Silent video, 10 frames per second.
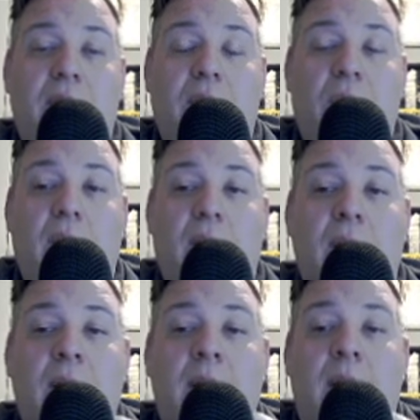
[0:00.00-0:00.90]
score
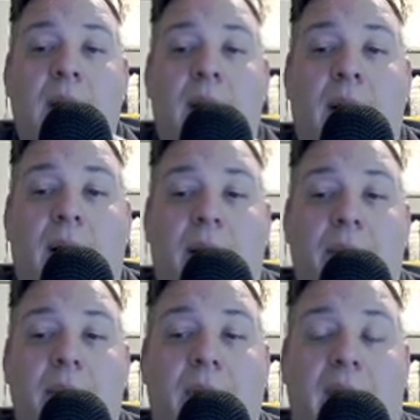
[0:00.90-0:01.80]

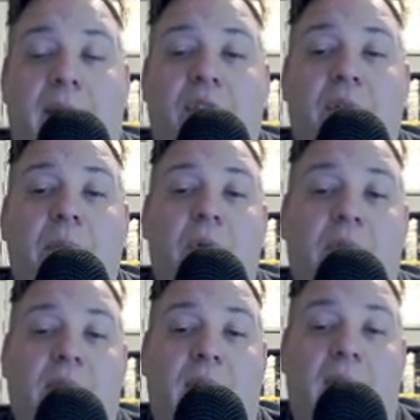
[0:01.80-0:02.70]
can have certain
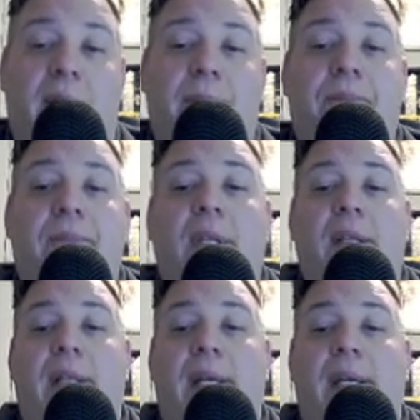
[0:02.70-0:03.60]
bonuses on it.
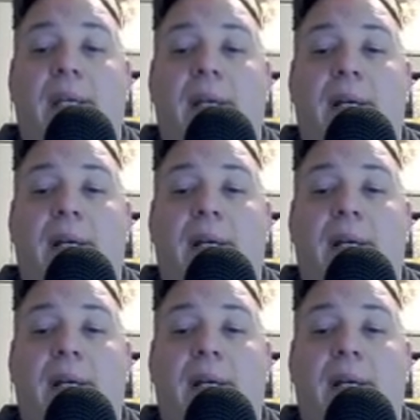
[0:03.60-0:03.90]
Like